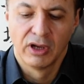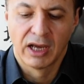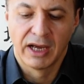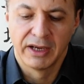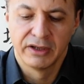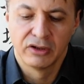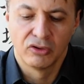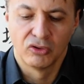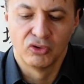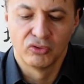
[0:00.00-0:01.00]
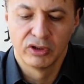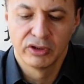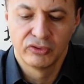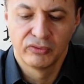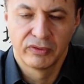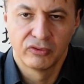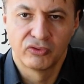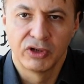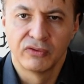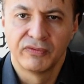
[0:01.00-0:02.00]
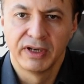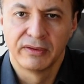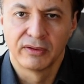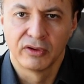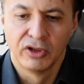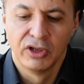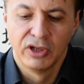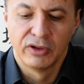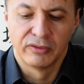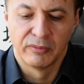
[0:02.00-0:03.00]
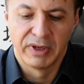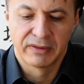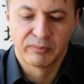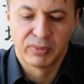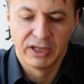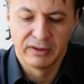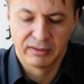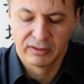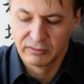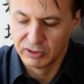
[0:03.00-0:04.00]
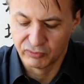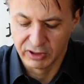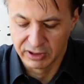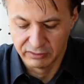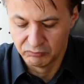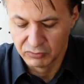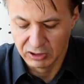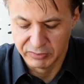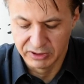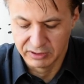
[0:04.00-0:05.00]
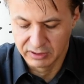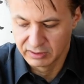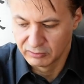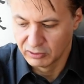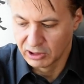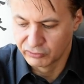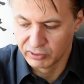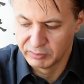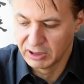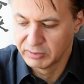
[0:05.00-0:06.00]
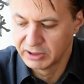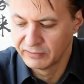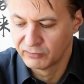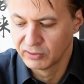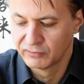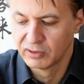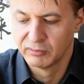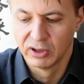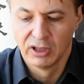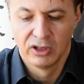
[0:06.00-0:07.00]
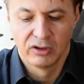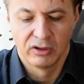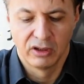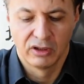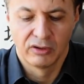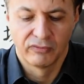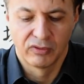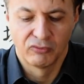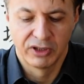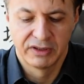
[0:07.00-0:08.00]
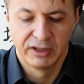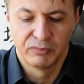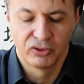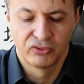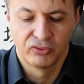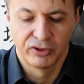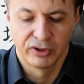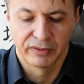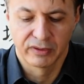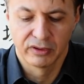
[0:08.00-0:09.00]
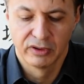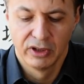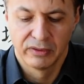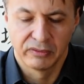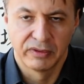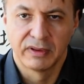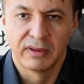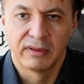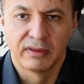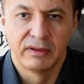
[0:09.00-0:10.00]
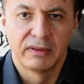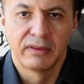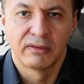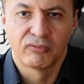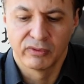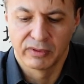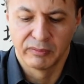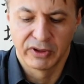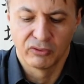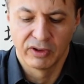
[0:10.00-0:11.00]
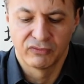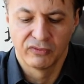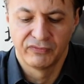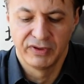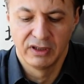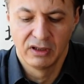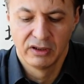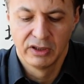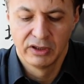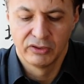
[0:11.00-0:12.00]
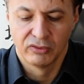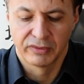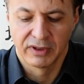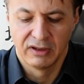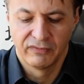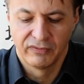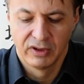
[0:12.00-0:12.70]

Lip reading: higher or lower. You try to find the best place. It will be a little bit different from one teapot to another. So this is something you have to feel yourself